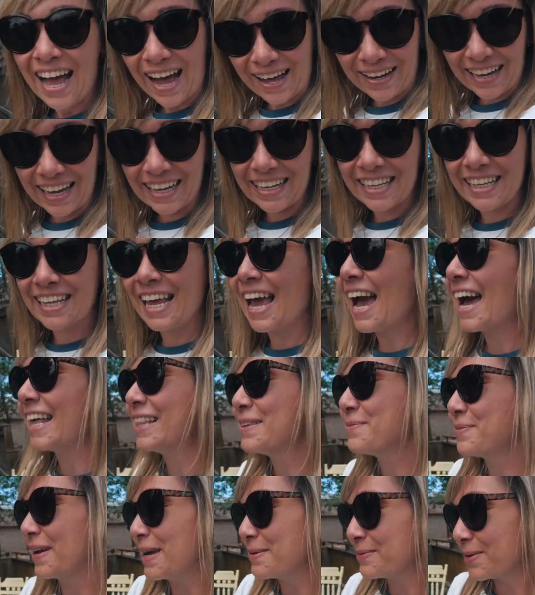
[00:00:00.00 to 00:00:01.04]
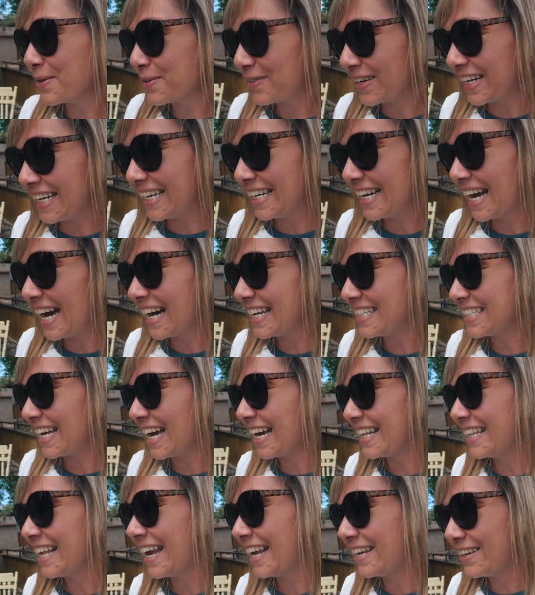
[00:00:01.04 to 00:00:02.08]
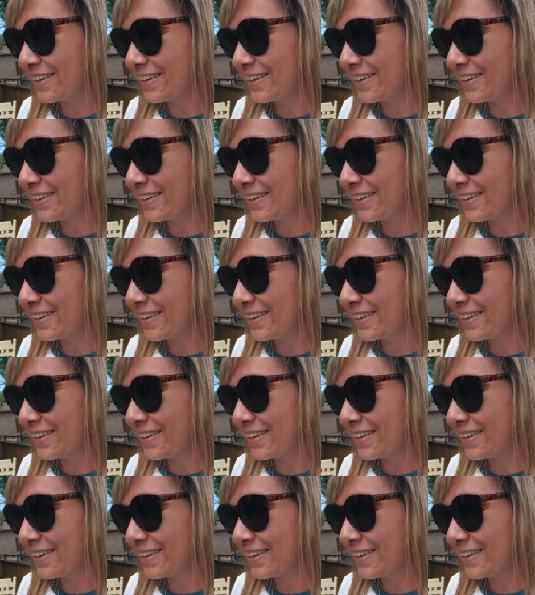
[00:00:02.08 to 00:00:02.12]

I'm like, yeah, and the people were really nice, aren't they?